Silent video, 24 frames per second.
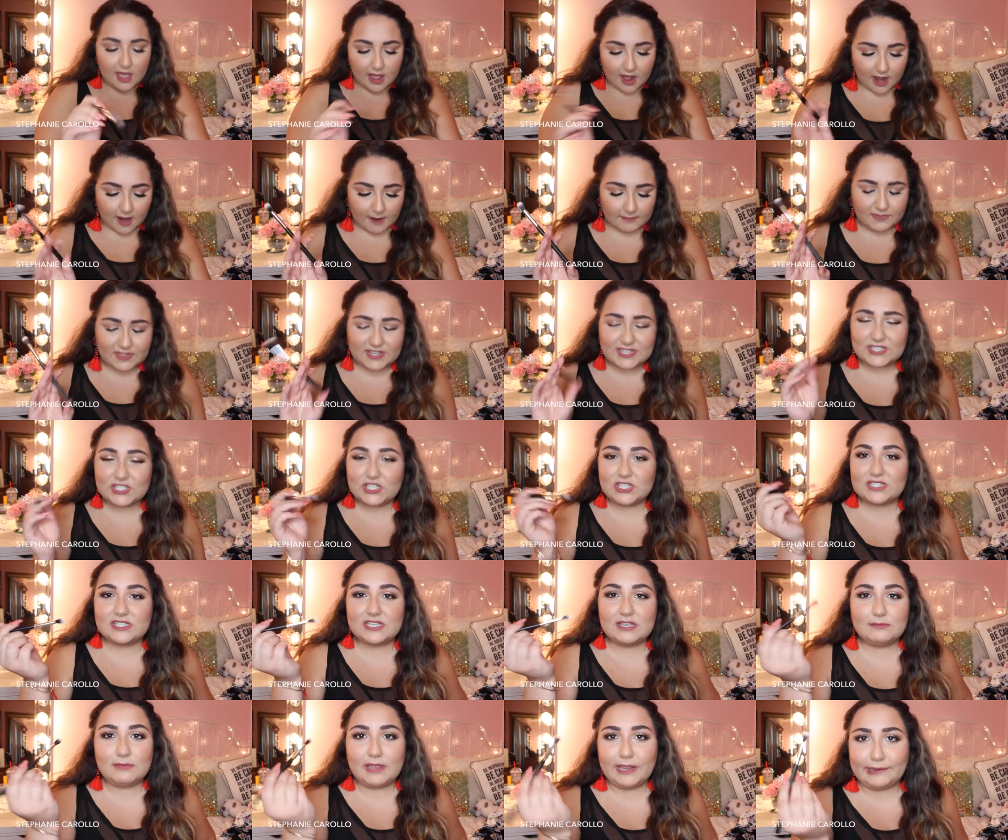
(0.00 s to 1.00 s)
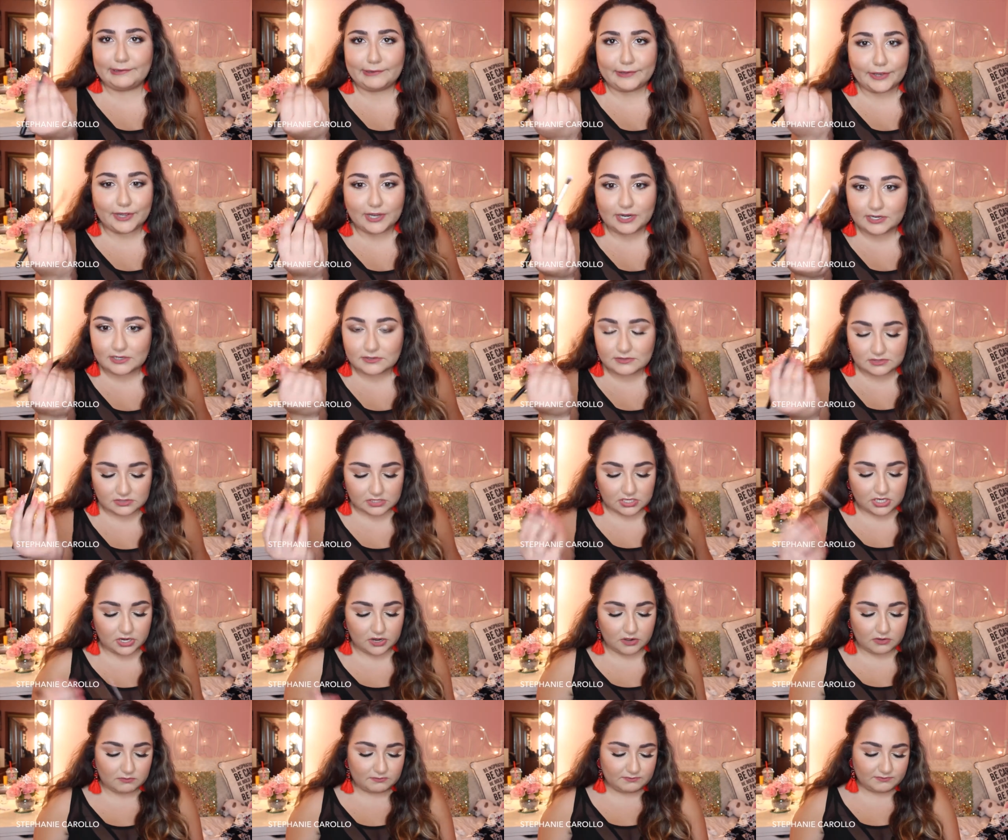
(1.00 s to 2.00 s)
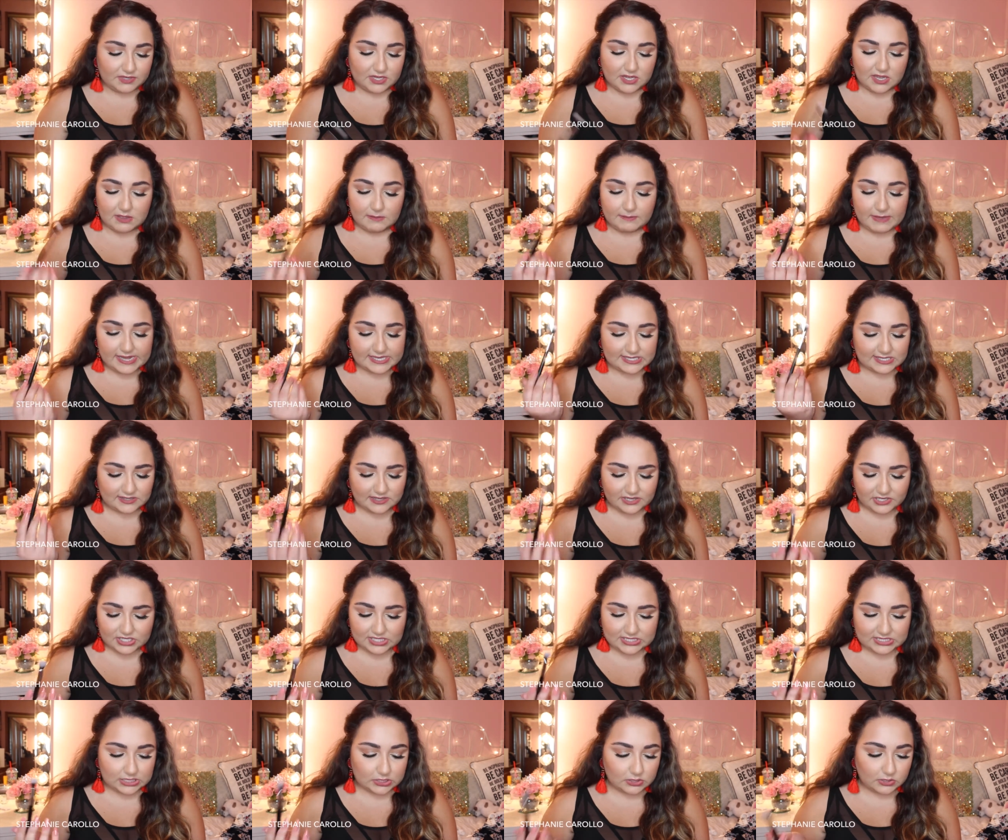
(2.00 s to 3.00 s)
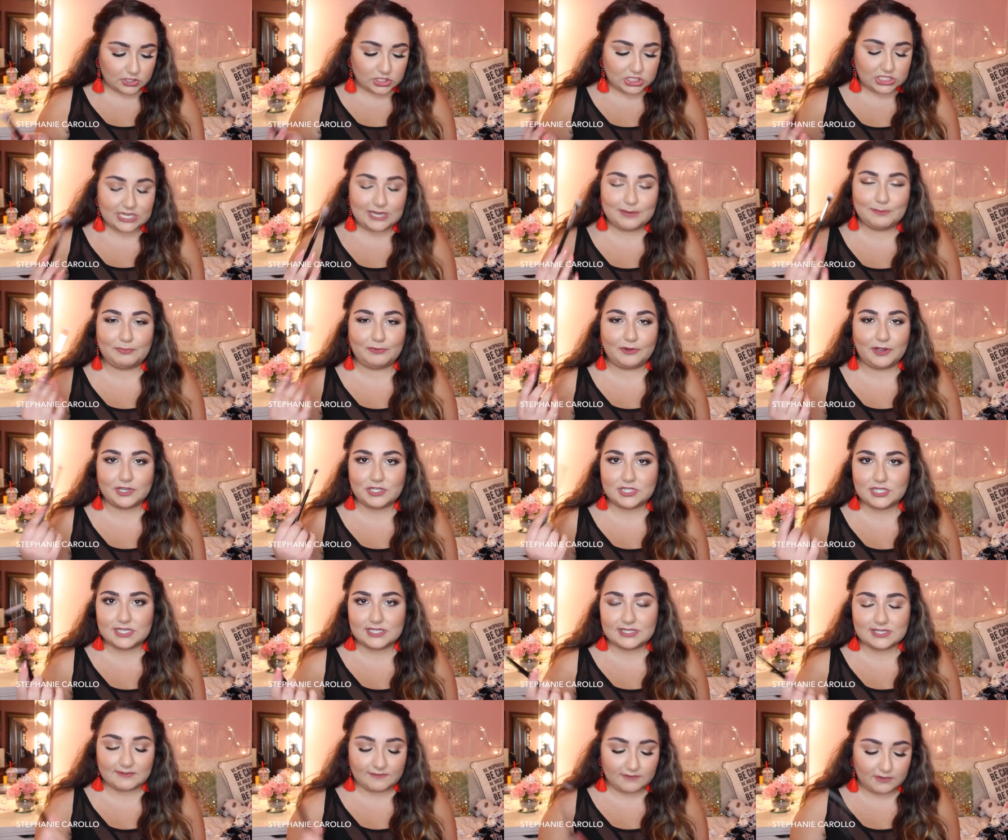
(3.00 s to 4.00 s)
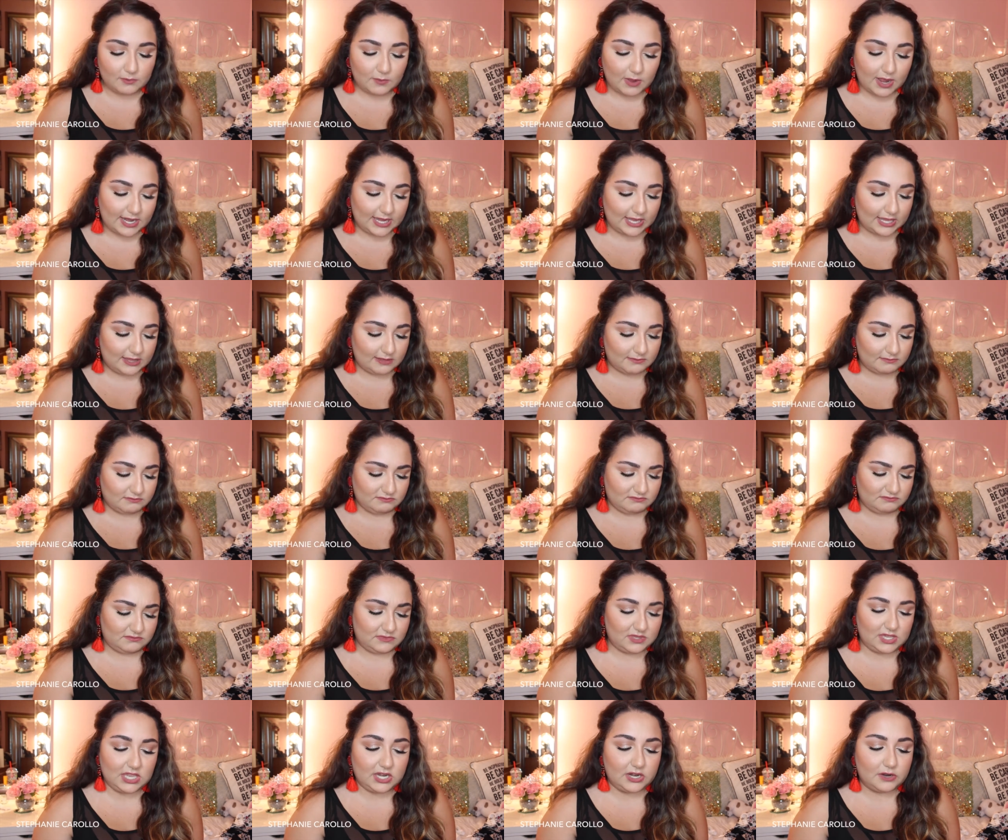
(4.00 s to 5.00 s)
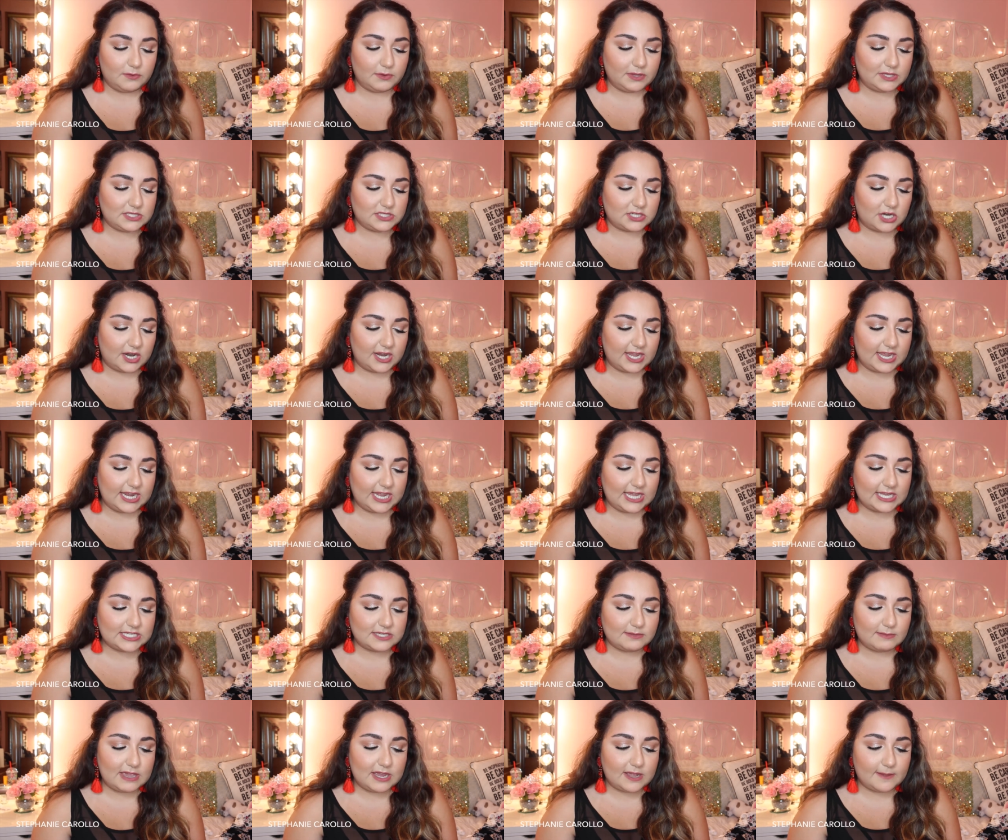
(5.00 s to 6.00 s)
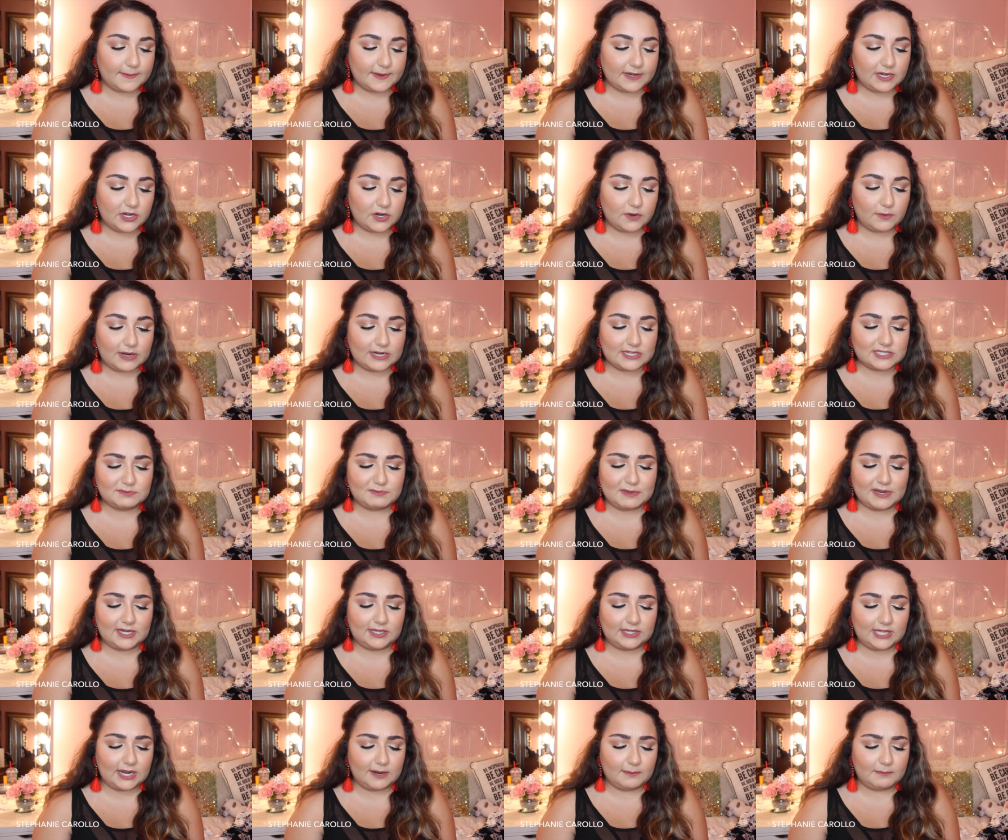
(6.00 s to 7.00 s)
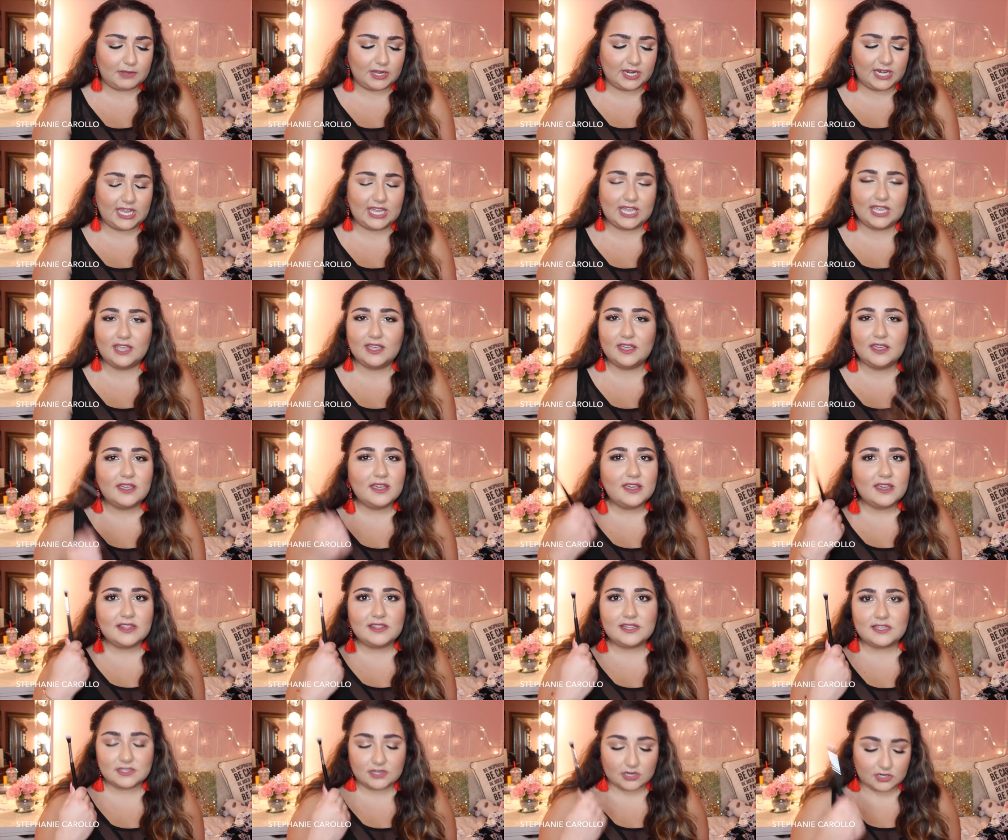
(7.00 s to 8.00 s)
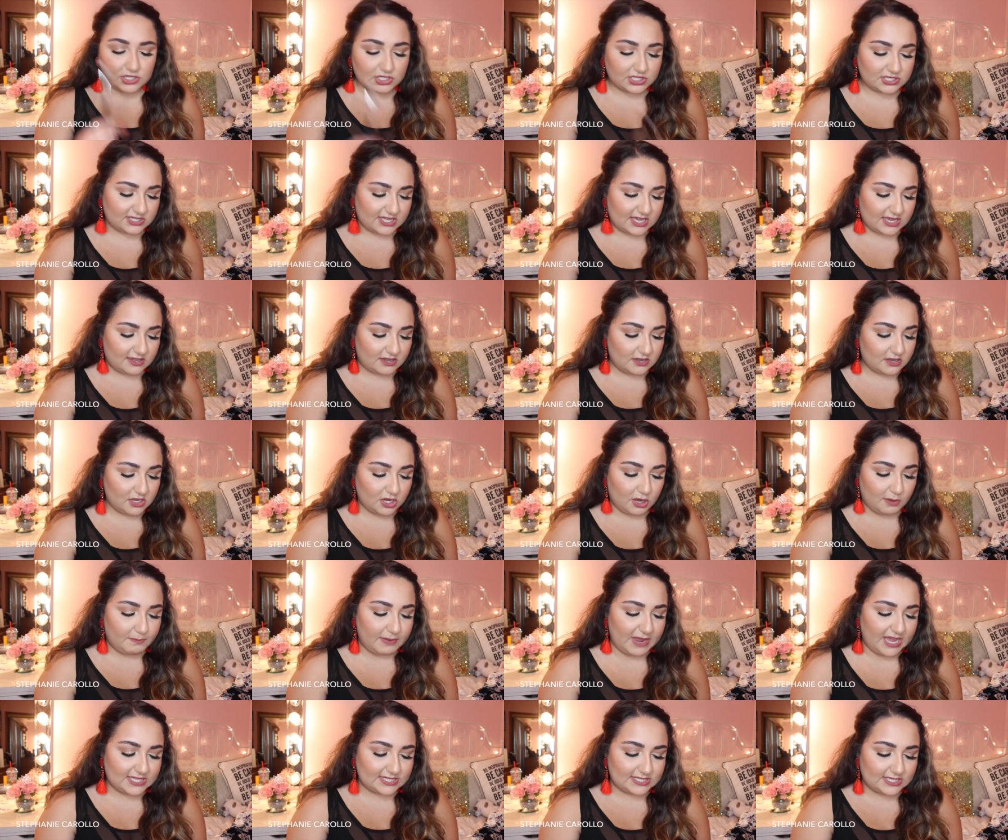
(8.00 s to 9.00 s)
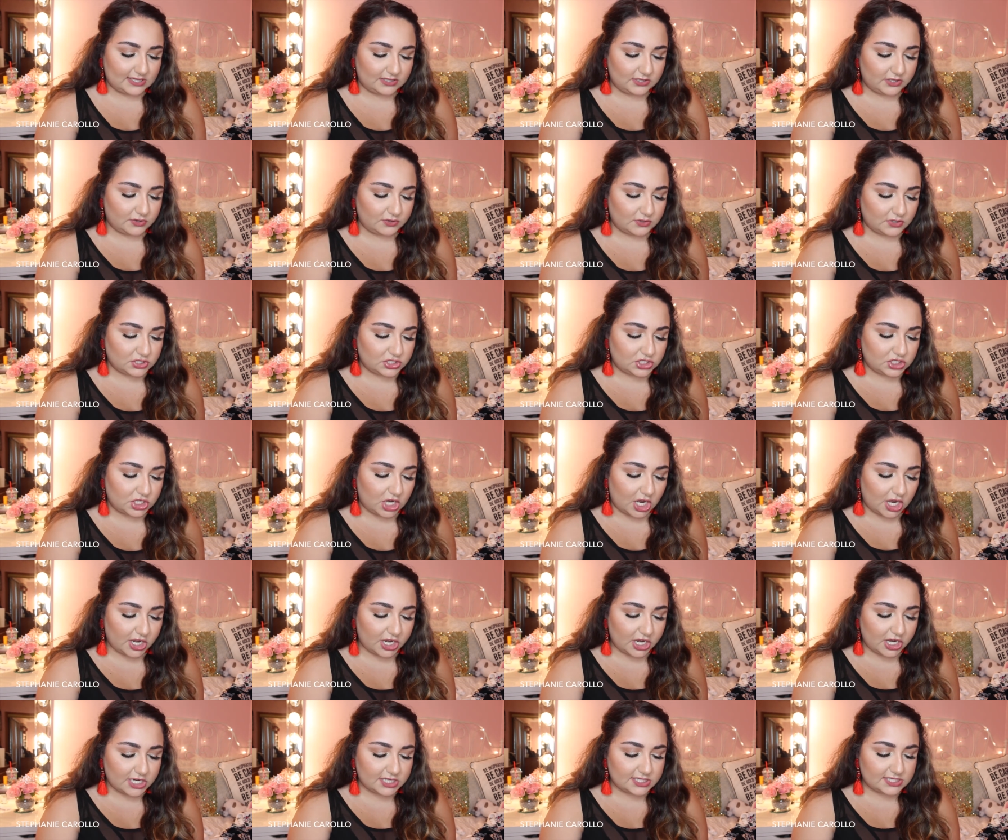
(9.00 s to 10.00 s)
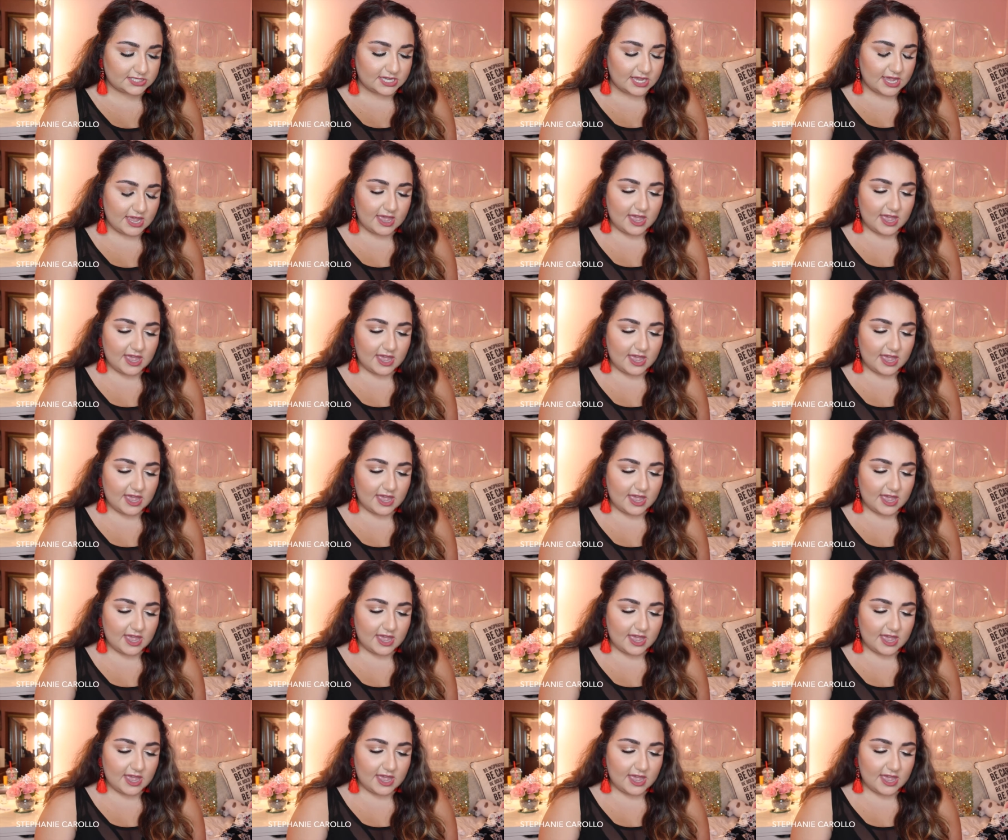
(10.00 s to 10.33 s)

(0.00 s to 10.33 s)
Um, these just seem like good, you know, basically just little cheap brushes if you want to, you know, start getting into makeup and you don't want to spend a lot of money. These are just like your basic little starters.